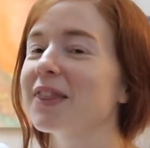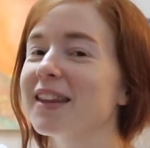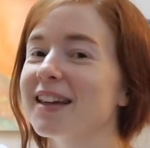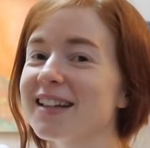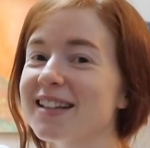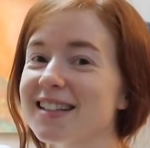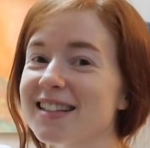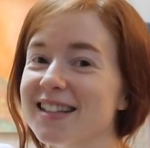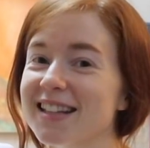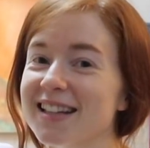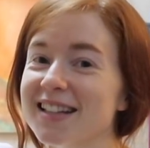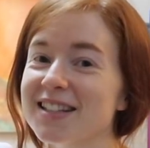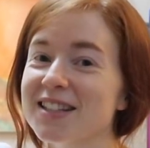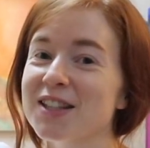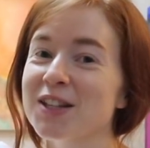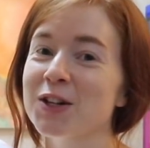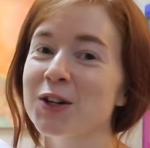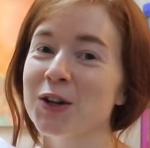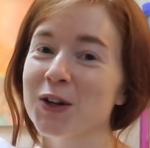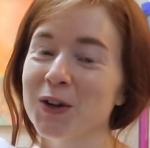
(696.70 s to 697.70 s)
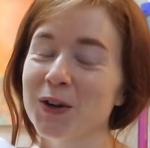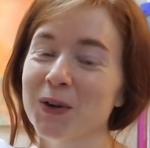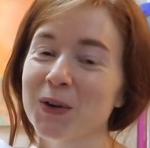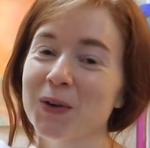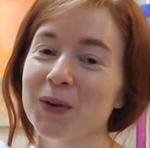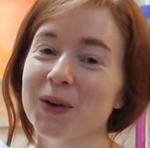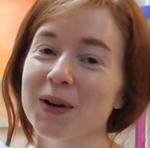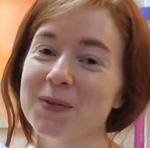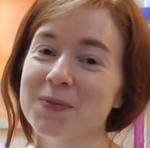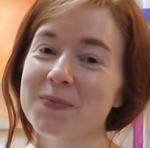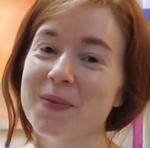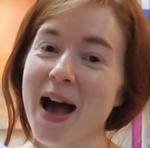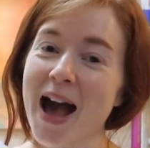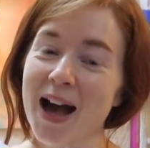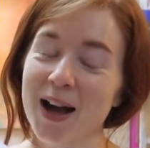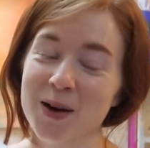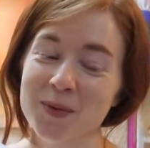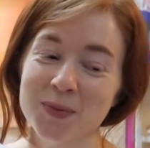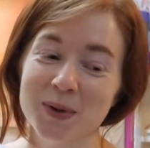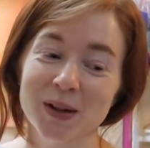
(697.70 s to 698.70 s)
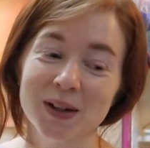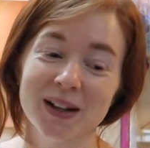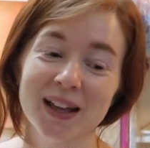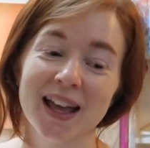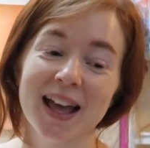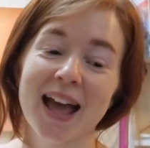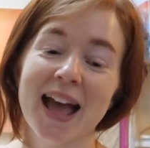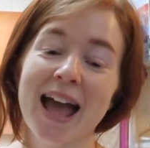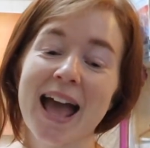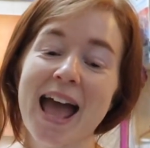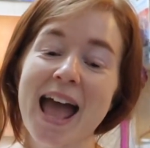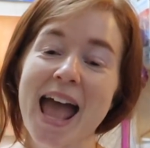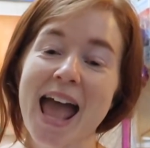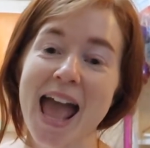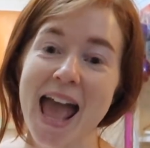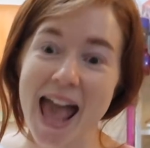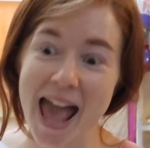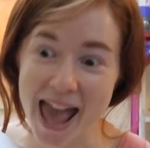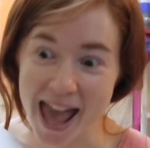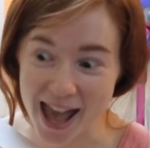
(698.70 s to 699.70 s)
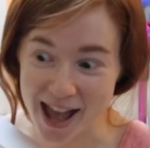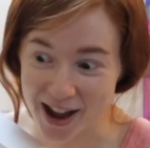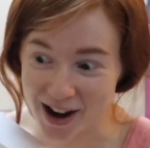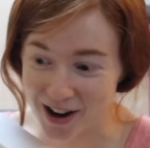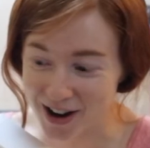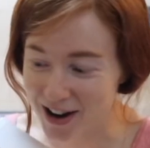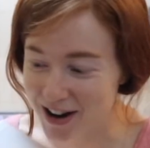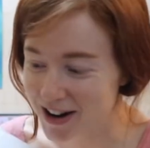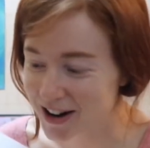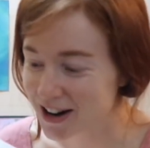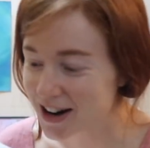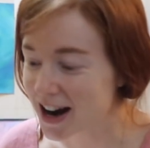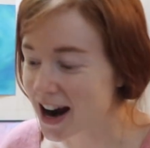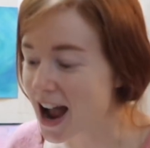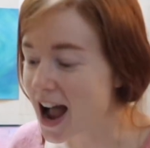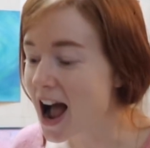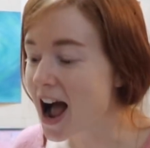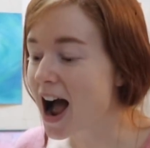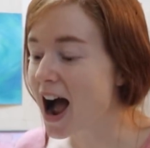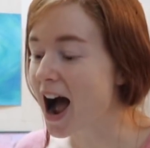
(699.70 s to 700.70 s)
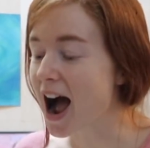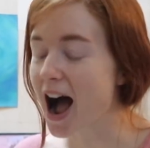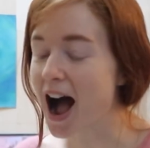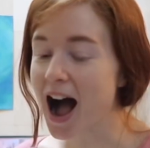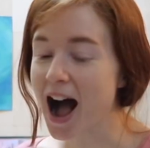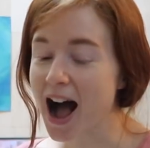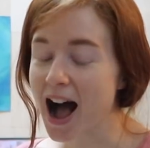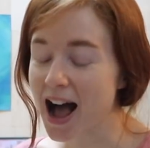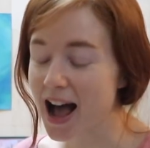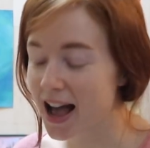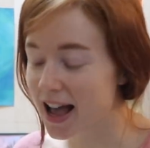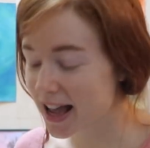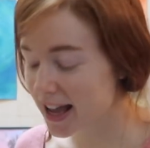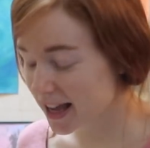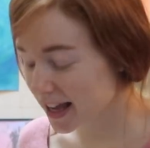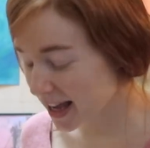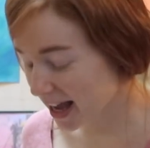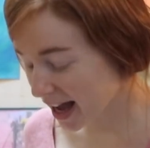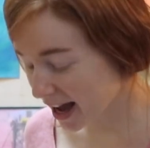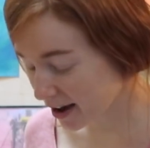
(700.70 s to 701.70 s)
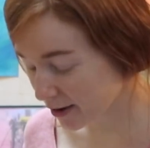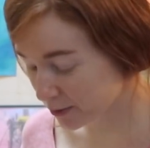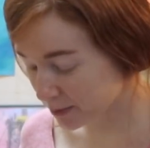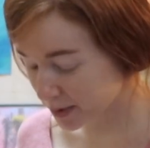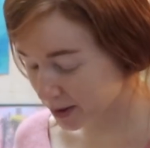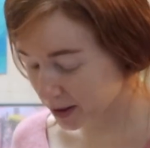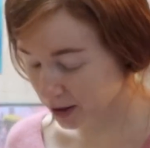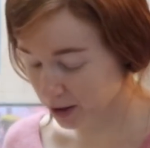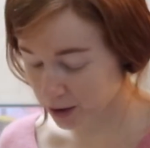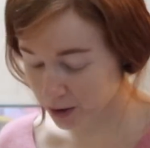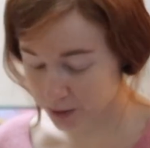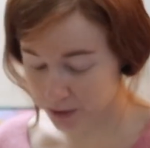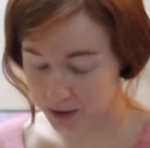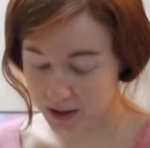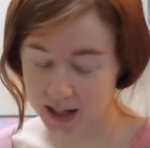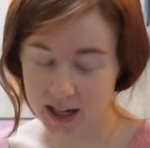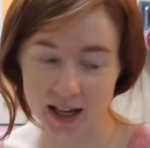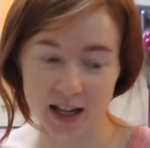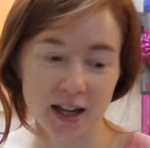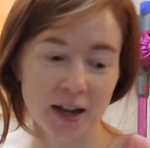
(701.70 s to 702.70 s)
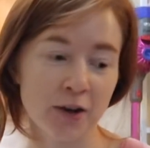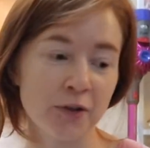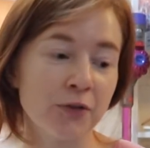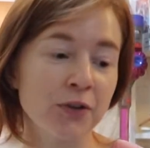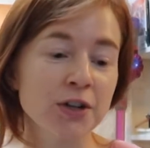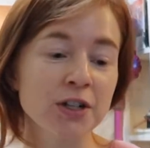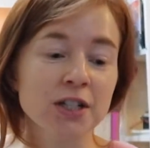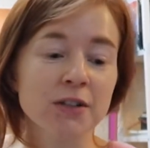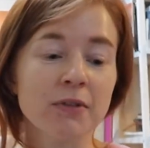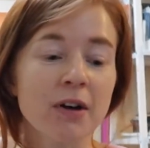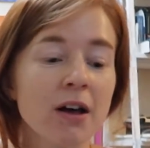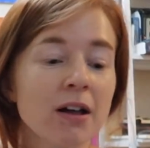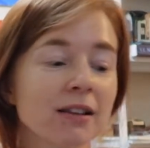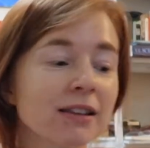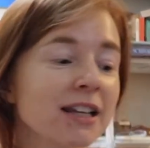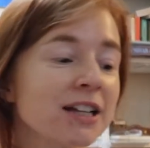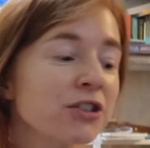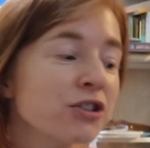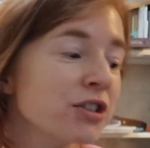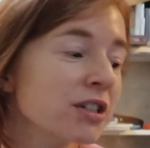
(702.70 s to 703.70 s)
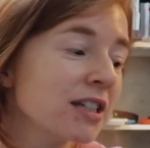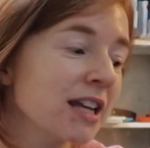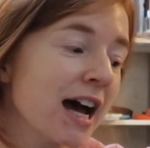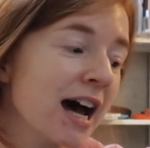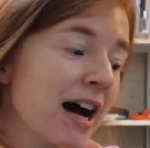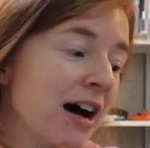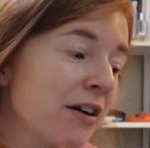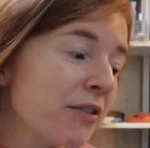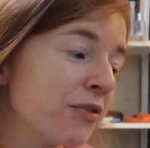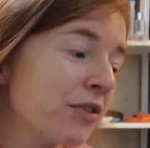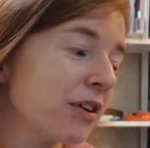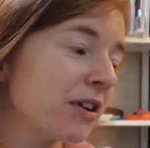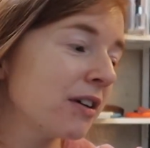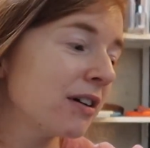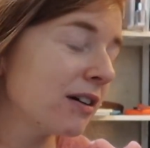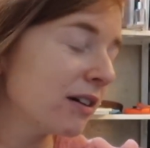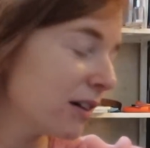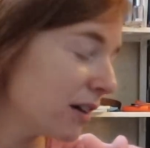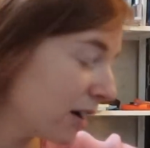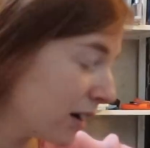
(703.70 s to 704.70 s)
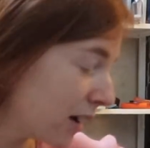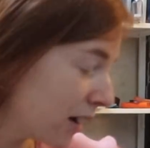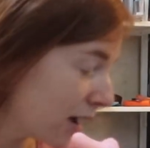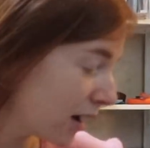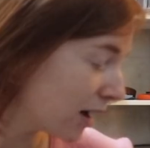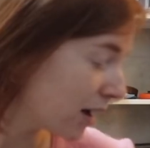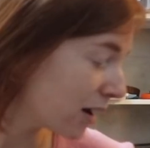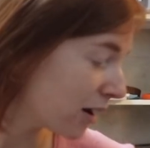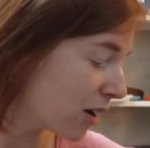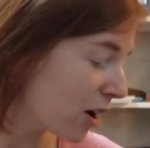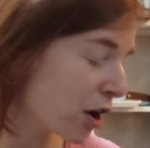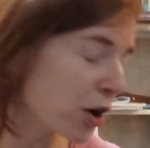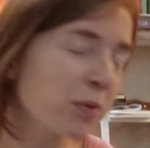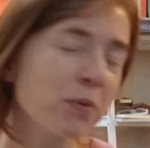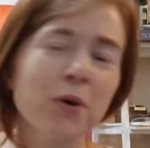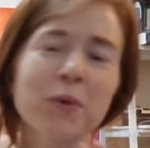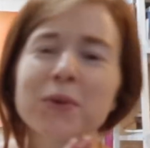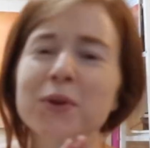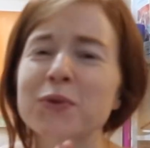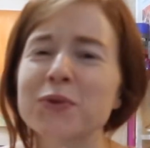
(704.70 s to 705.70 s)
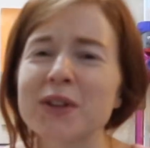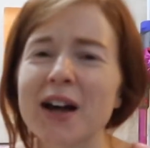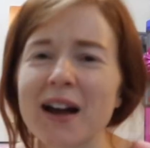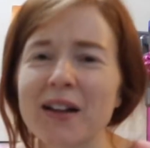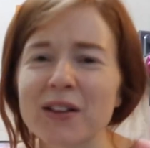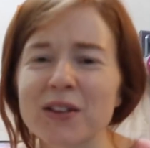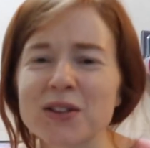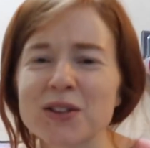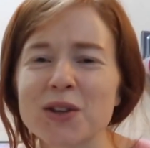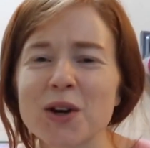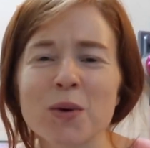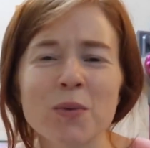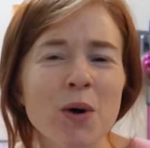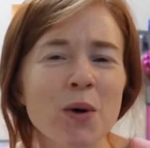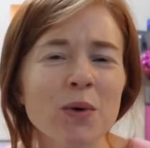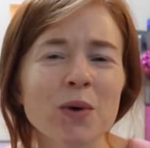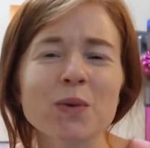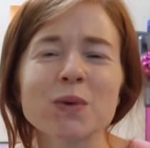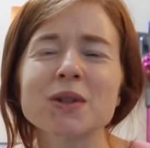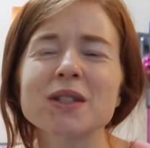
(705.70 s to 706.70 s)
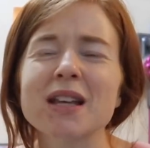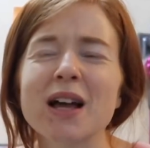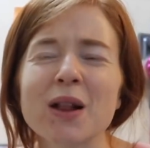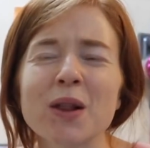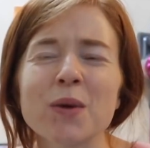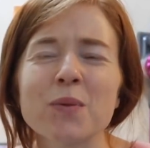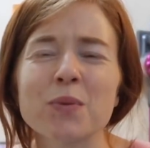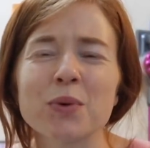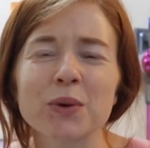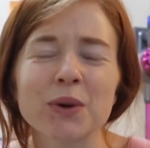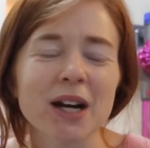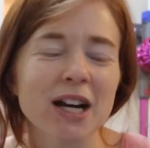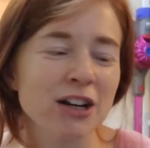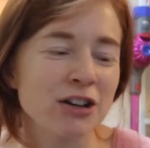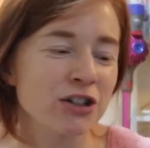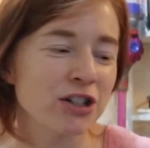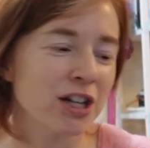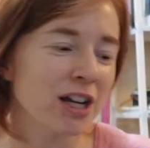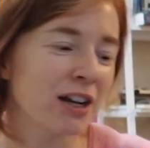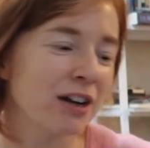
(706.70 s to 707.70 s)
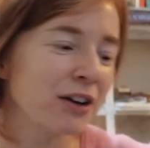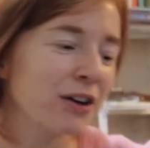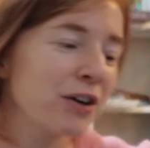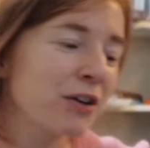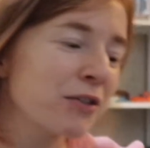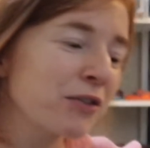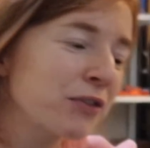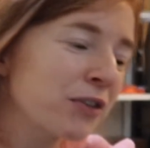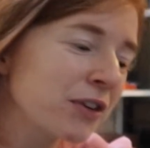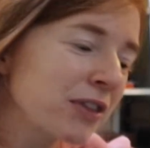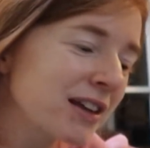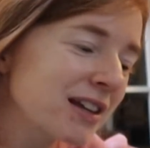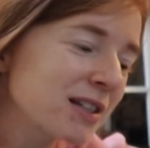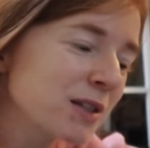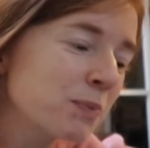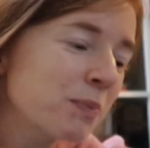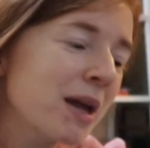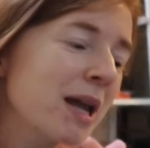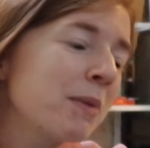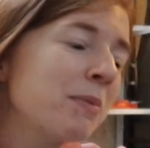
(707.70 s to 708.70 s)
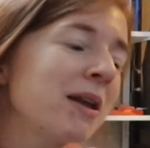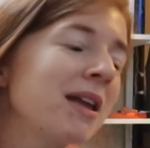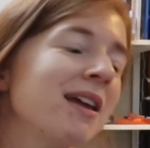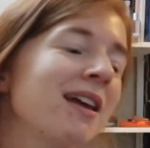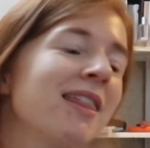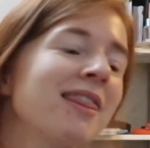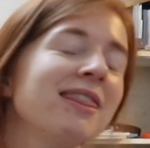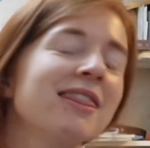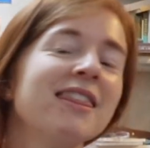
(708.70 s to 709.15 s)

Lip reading: This is the new MacBook Air. I have been using, first of all, let's just have not a moment of silence, a moment of celebration for this baby.